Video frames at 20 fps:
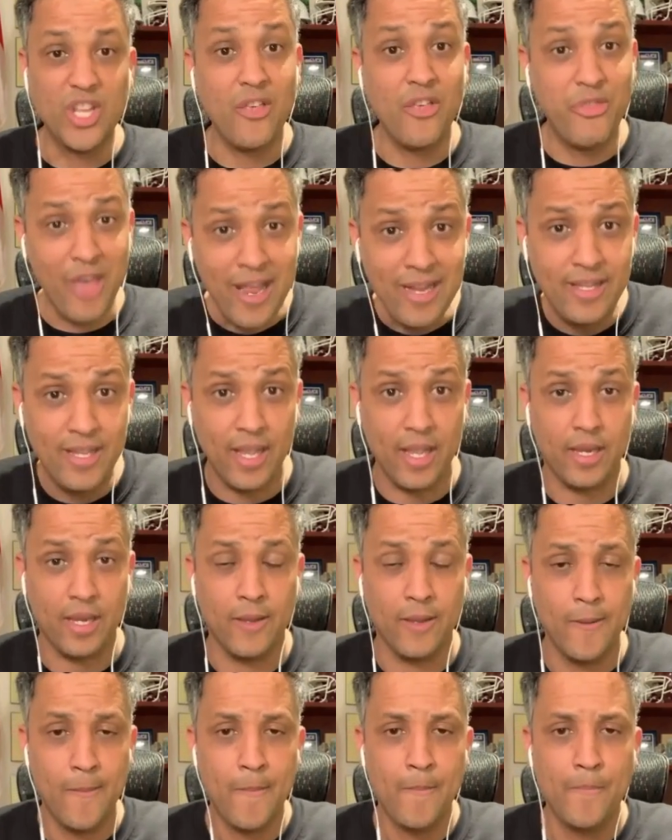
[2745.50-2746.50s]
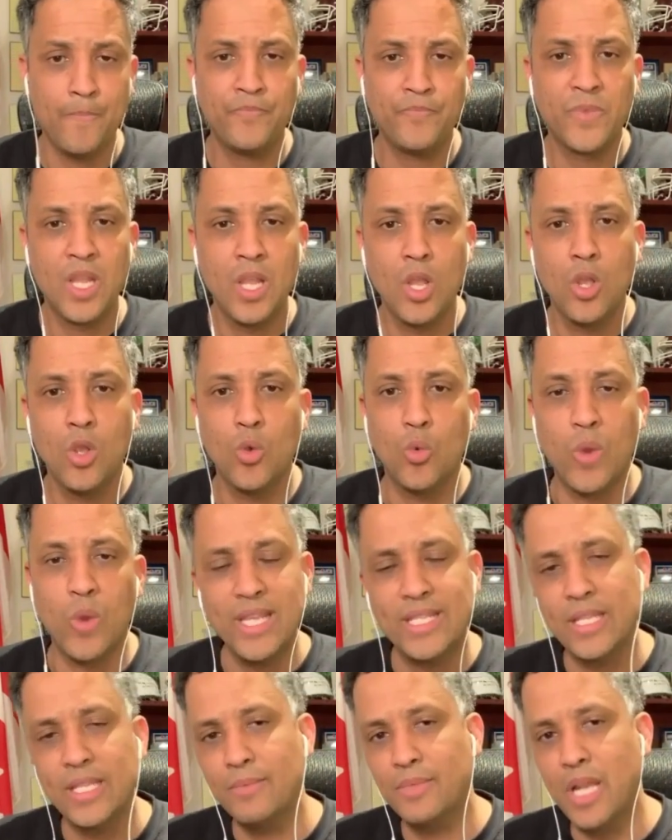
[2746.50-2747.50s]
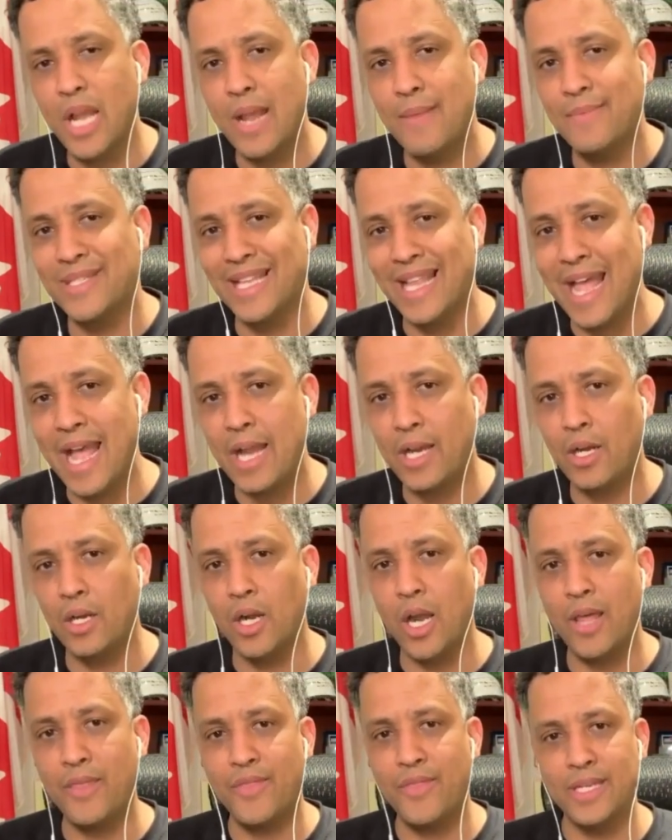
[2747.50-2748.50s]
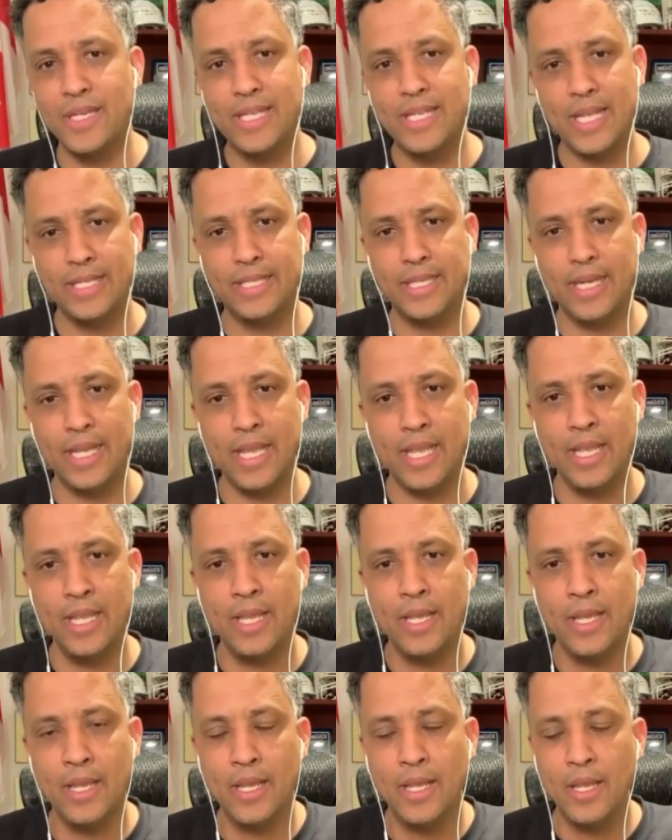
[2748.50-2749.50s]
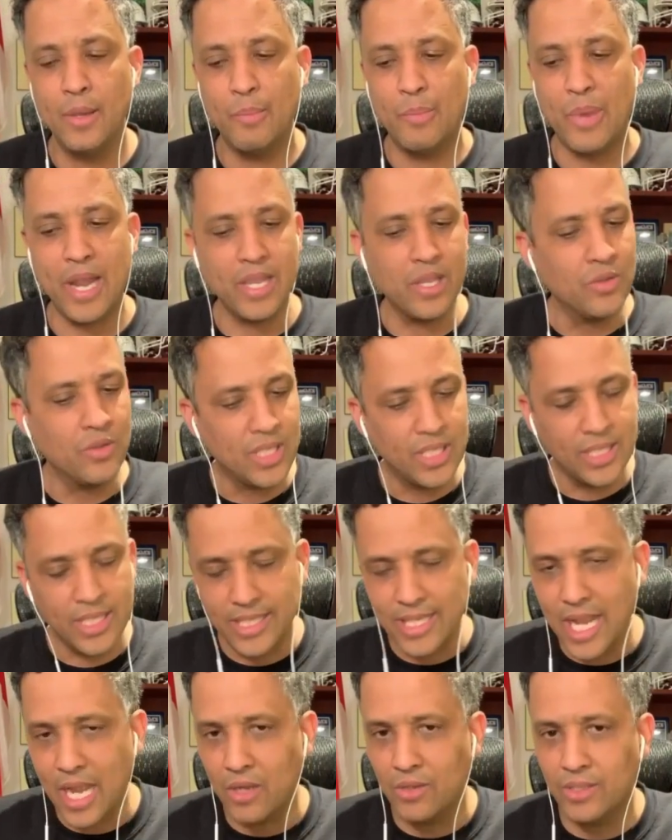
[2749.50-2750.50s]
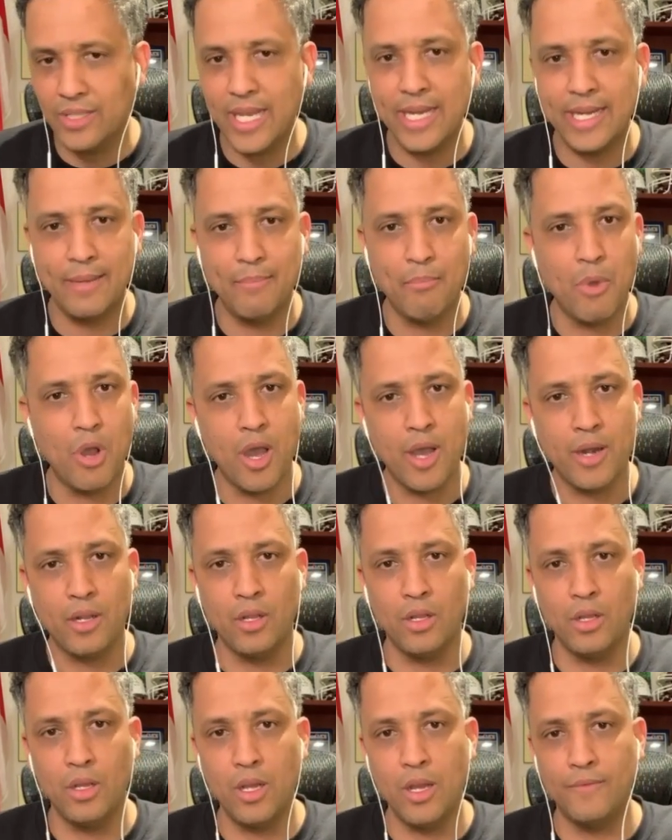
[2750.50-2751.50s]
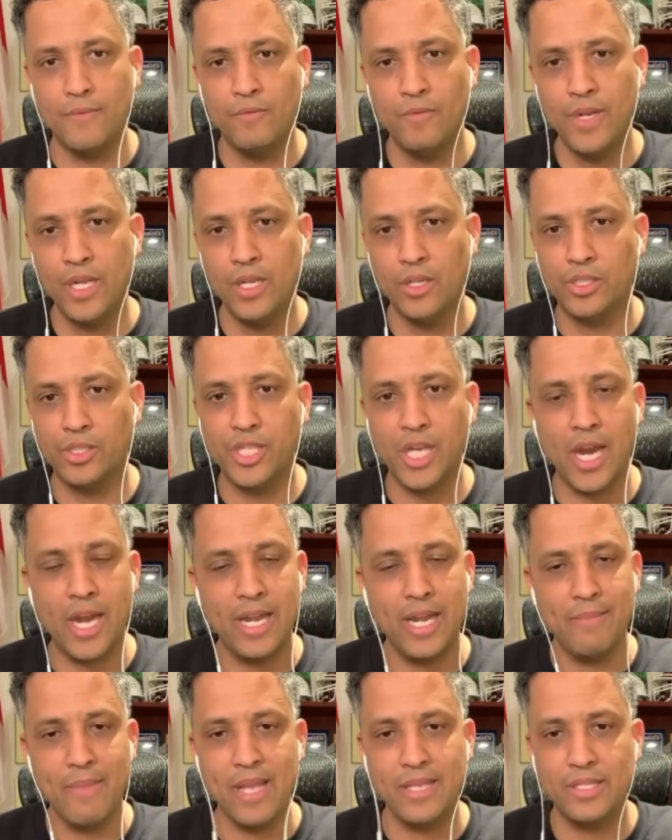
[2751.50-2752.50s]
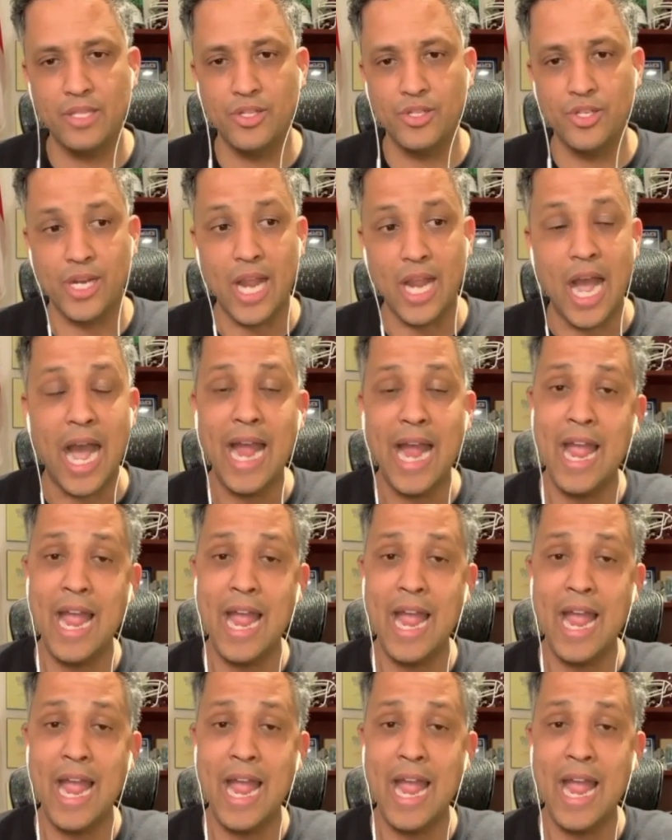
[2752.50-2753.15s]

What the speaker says: was authentic. Mm-hmm. We sometimes lack our authenticity by using this outdated model of real shiny messaging.